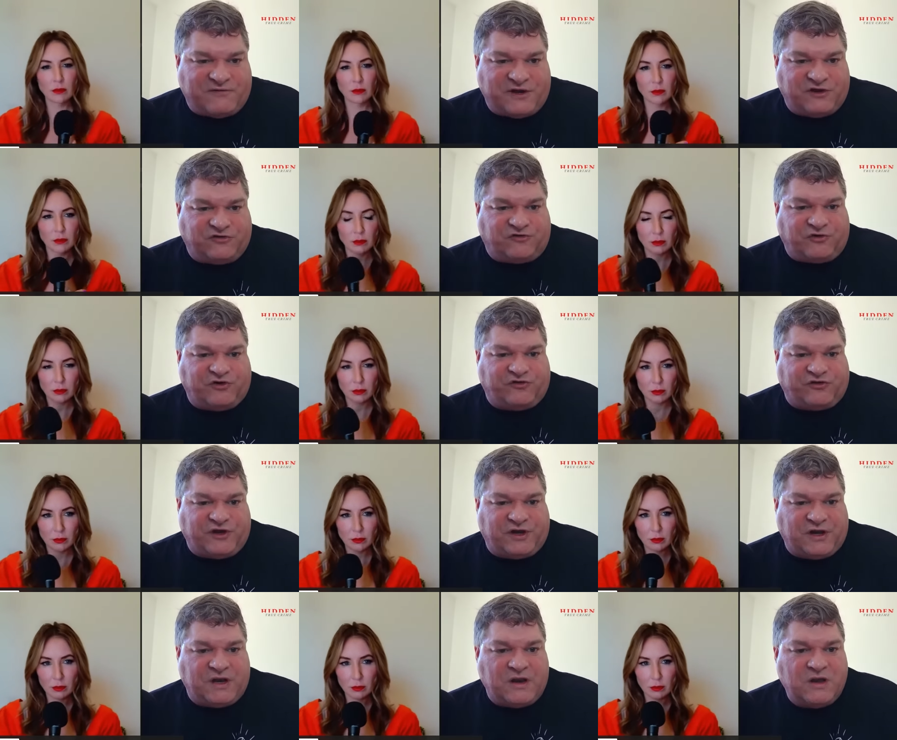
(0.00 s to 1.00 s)
Speaker 1: an interest
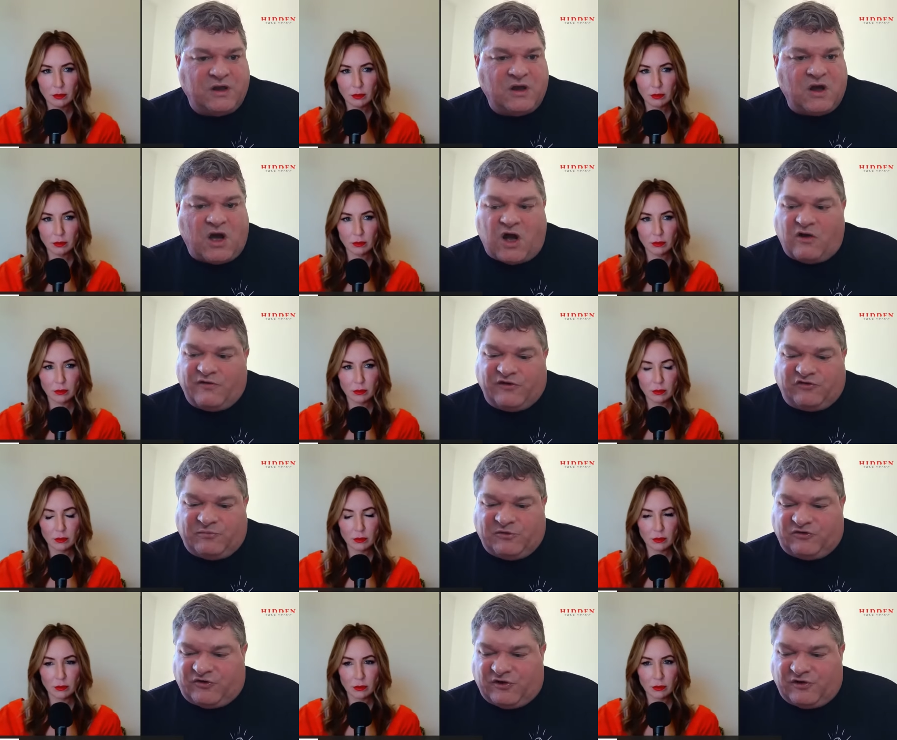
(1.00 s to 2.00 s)
in all these
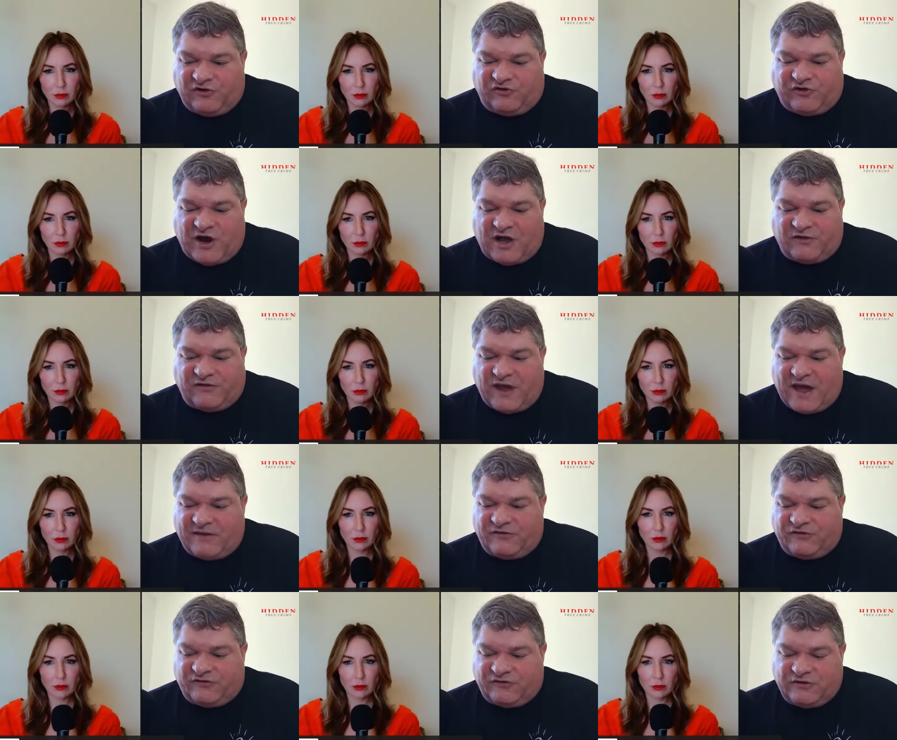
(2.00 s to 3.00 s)
mysterious child
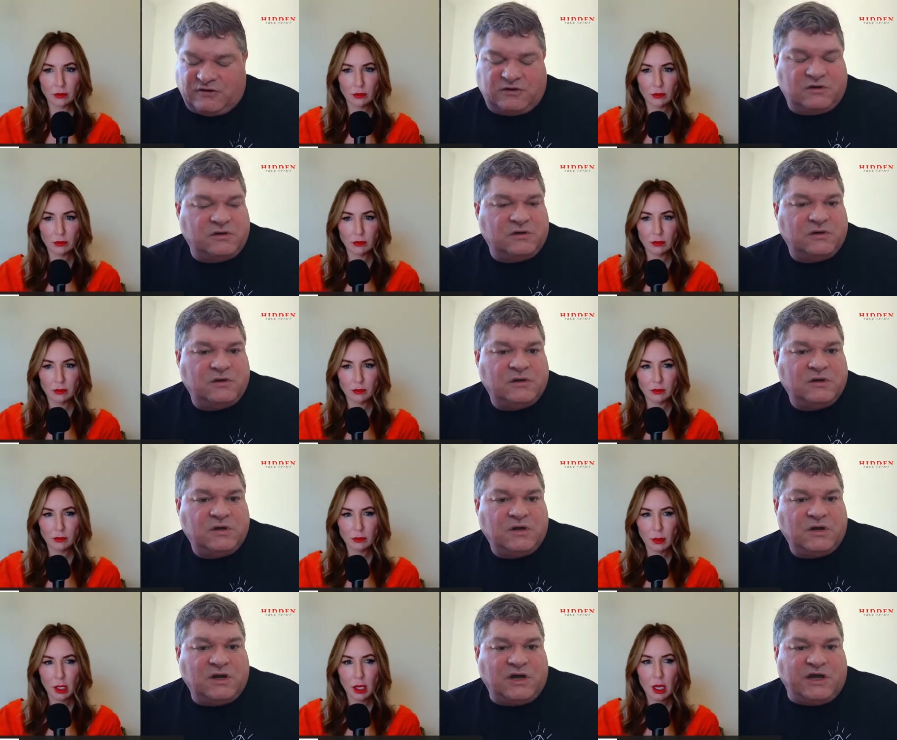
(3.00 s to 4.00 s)
deaths,
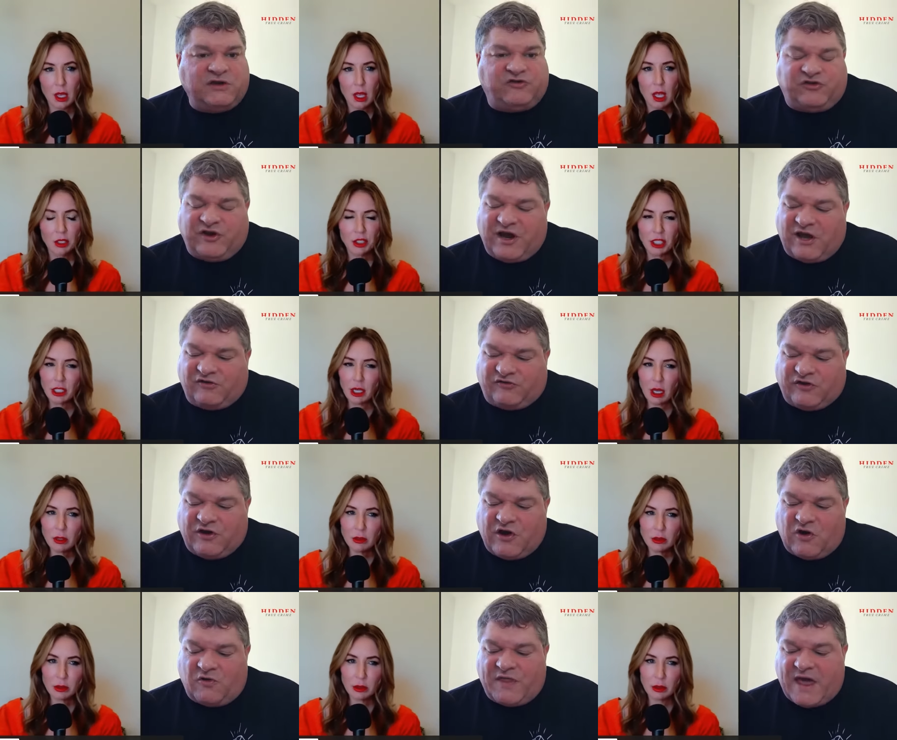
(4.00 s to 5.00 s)
and she, she has to
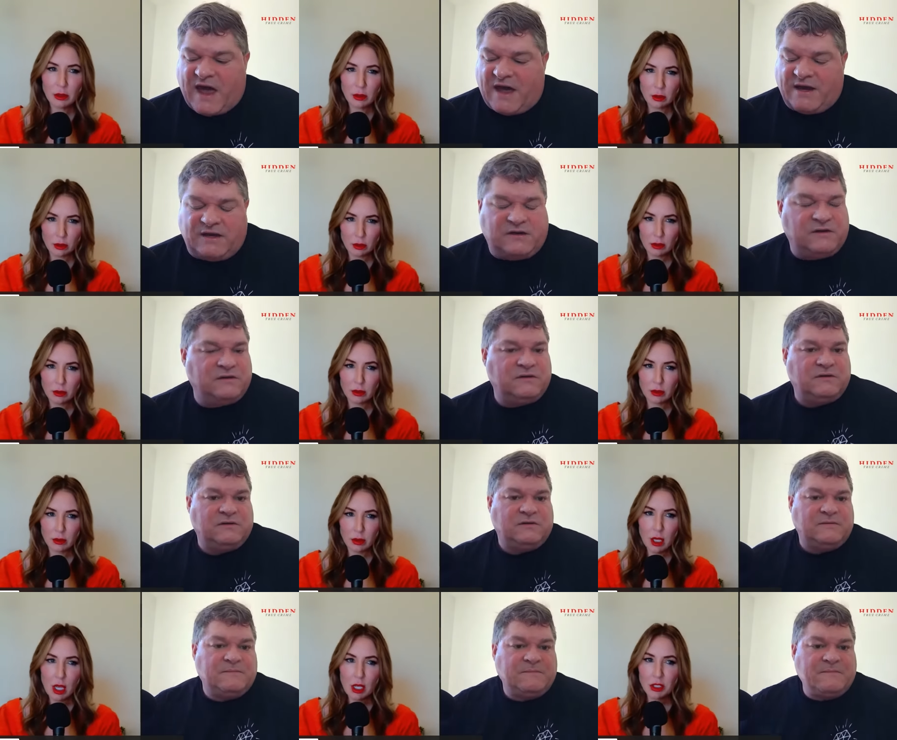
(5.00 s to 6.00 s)
know that.
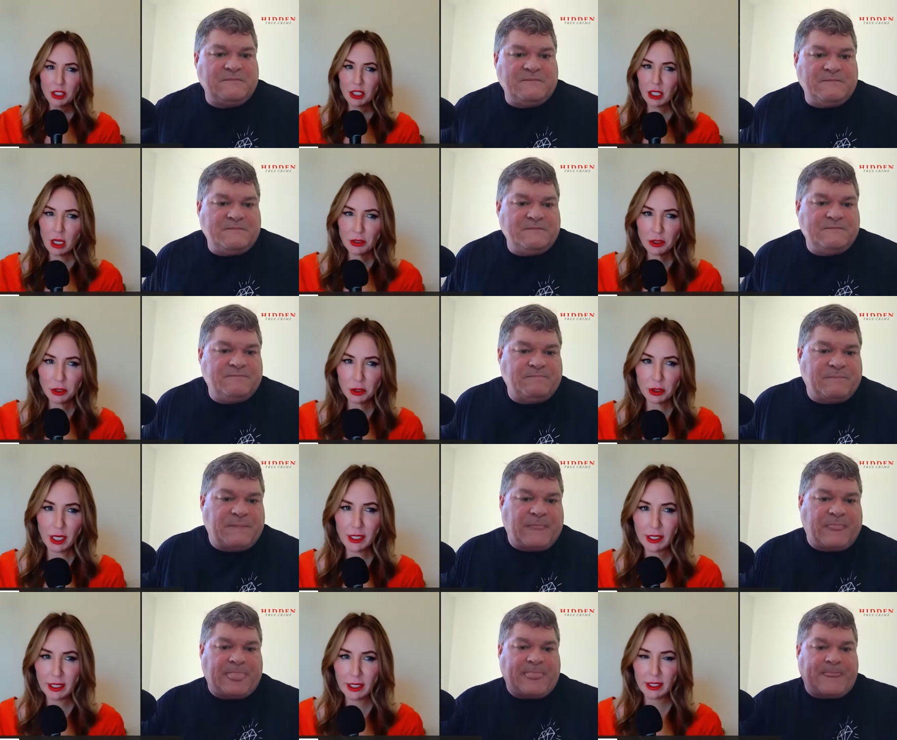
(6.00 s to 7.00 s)
Speaker 2: She also
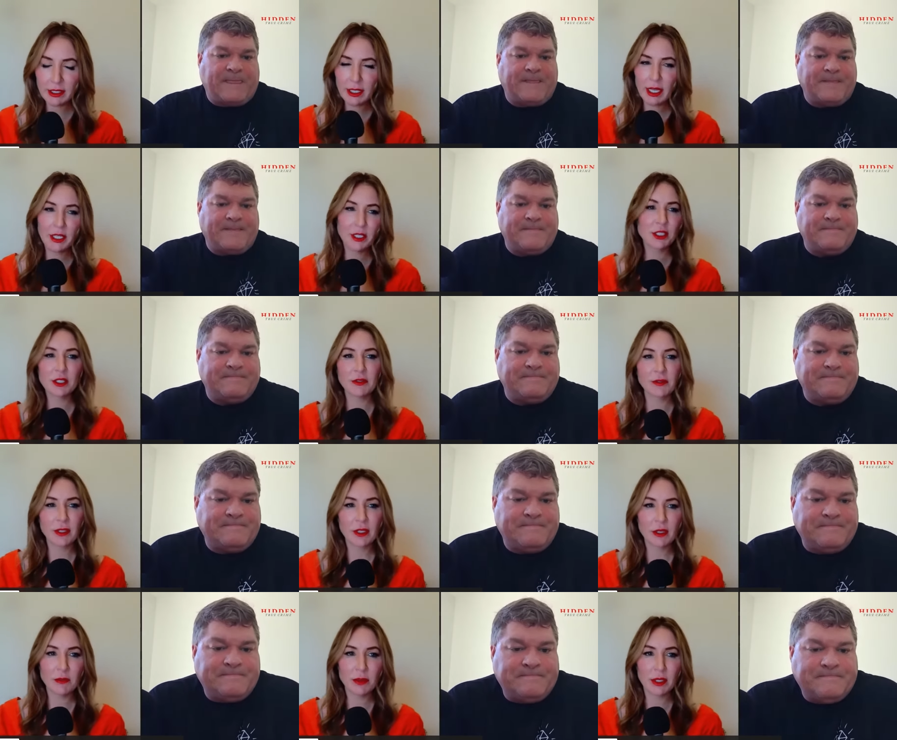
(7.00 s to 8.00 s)
tried to get attention
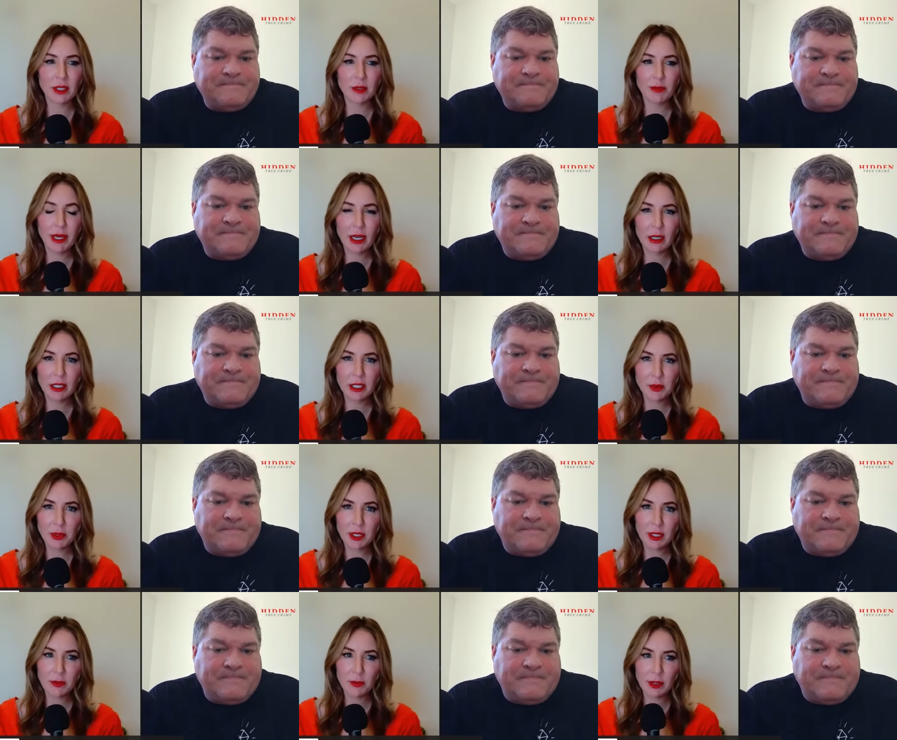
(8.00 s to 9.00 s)
from the parents
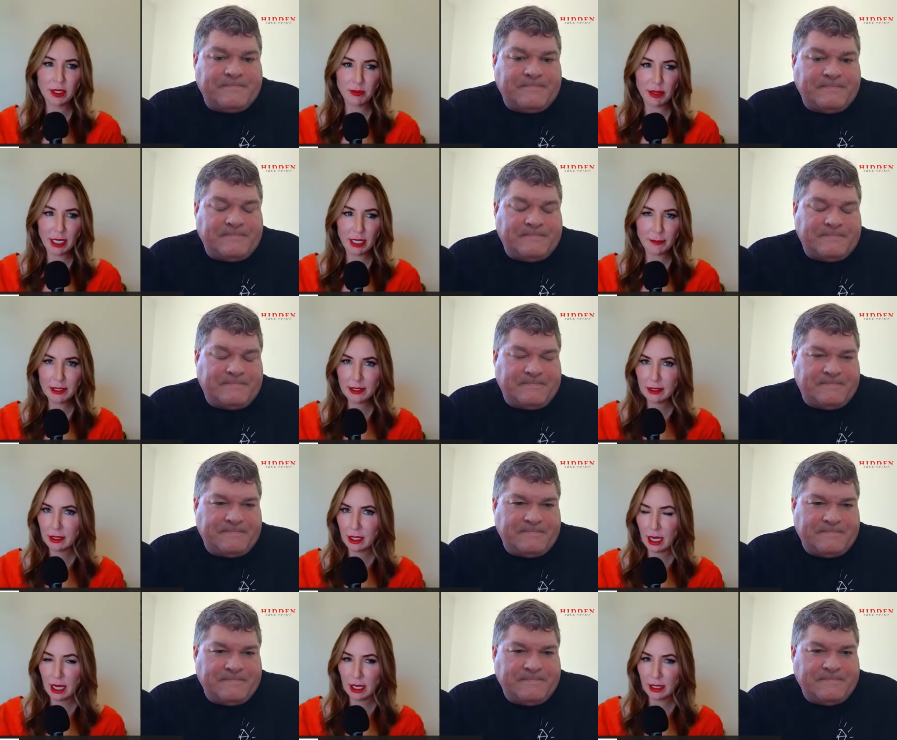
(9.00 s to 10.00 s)
when when the babies
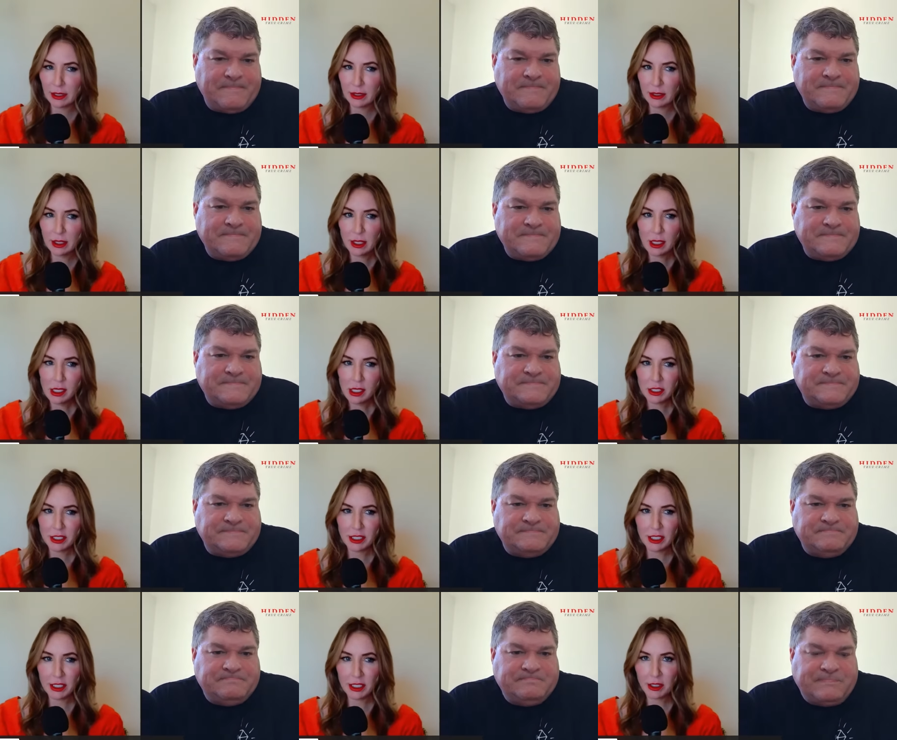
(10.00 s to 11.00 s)
died.
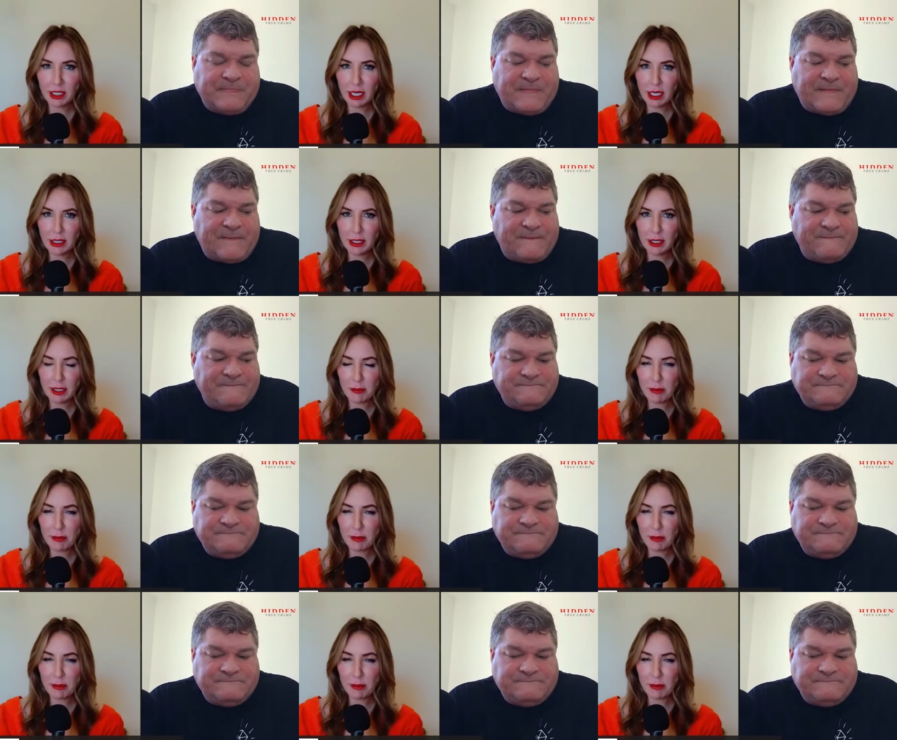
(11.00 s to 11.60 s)
She created a